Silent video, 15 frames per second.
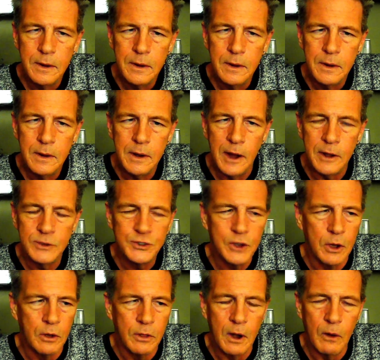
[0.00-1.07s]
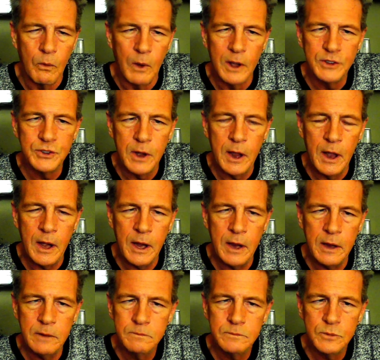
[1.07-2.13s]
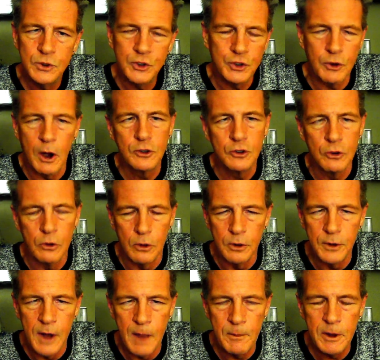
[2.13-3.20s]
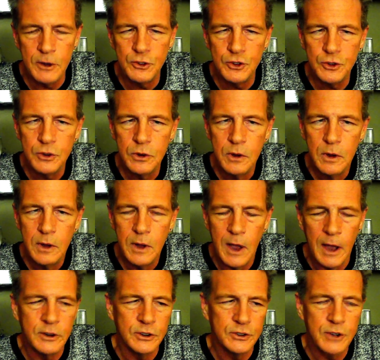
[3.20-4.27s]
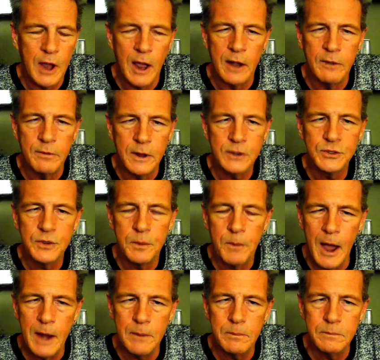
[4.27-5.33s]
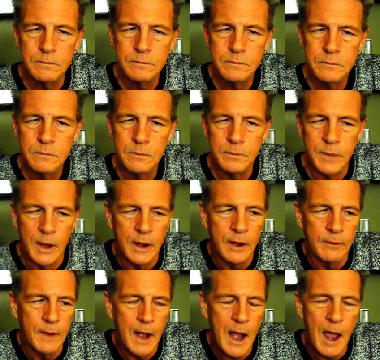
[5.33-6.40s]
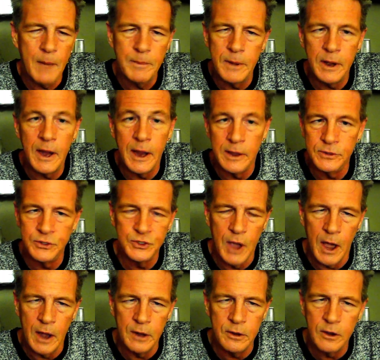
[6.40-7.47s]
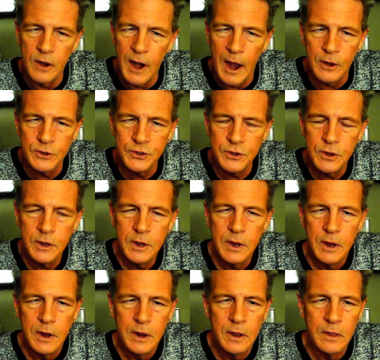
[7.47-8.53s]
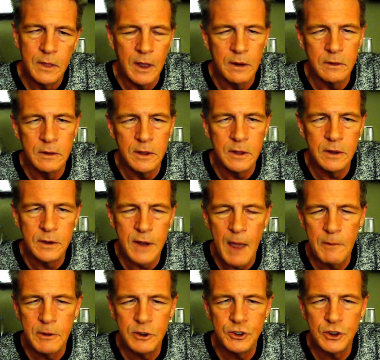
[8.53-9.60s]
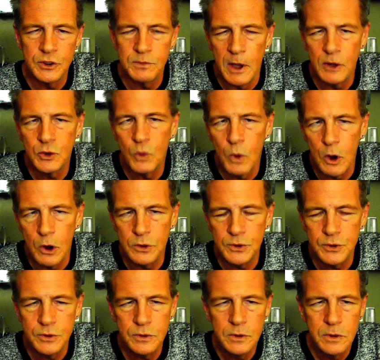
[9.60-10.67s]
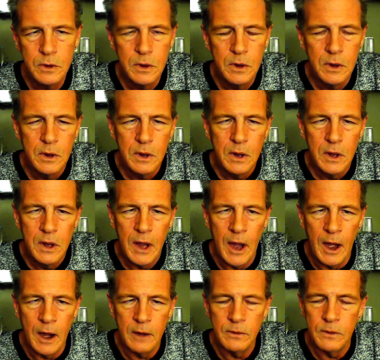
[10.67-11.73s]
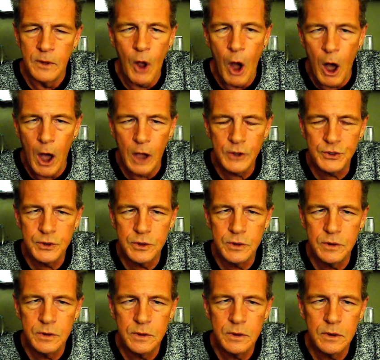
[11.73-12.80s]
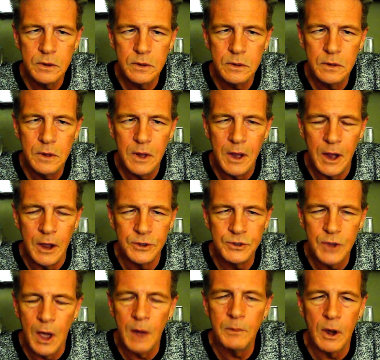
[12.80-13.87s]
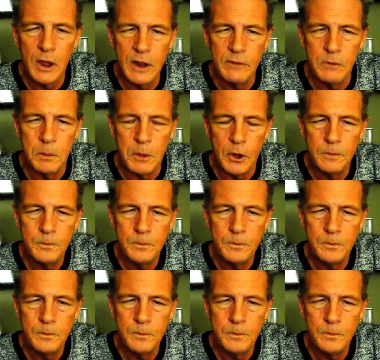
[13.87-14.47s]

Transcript: Yeah, so there wasn't any structural damage. I just had to fix the pipe. But if it happened inside your house, then the damage is much worse. And the cost is unbelievable.